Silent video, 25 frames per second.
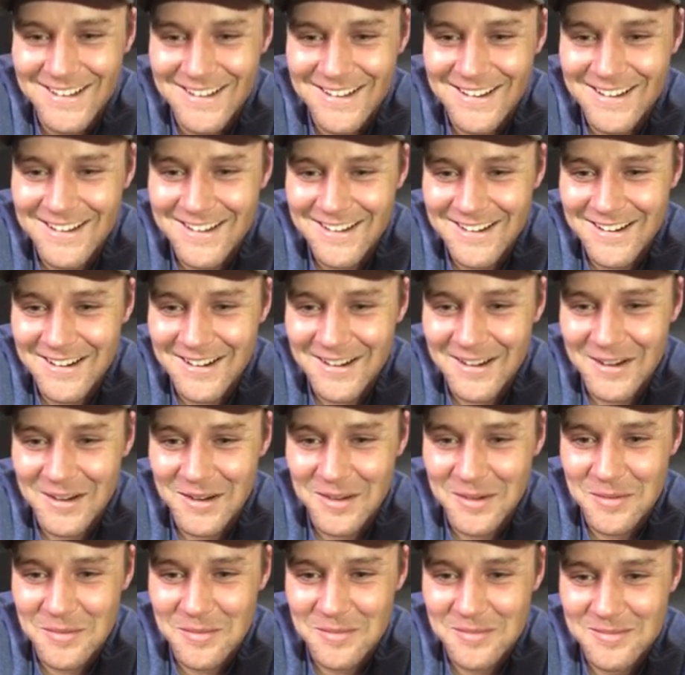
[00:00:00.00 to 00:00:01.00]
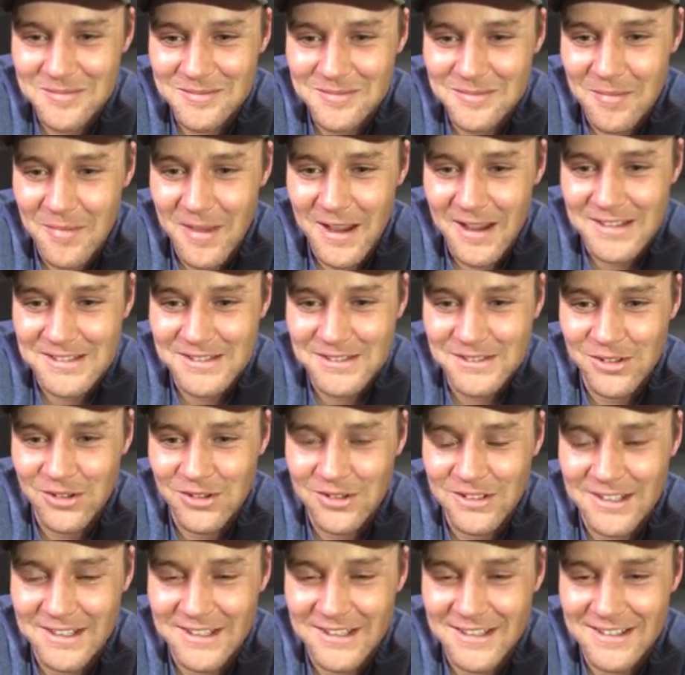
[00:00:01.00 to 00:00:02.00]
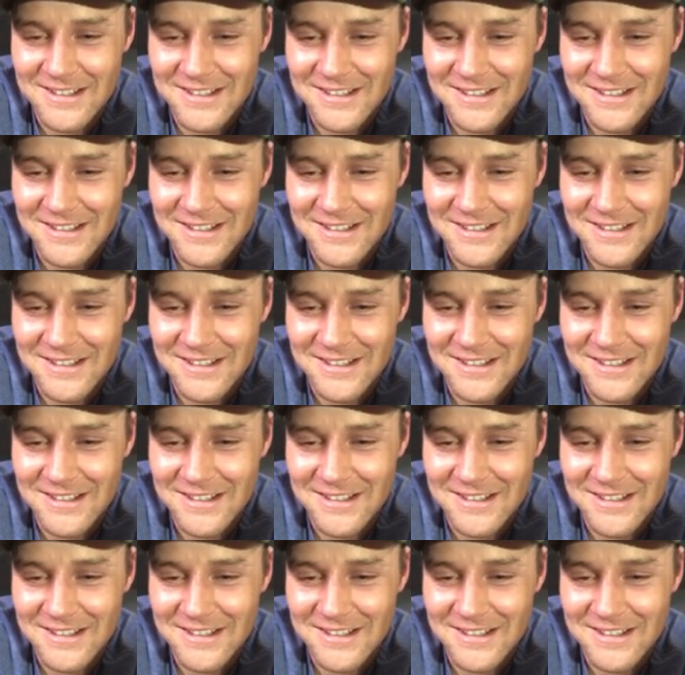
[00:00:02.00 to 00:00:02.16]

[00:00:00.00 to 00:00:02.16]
Max is starting to get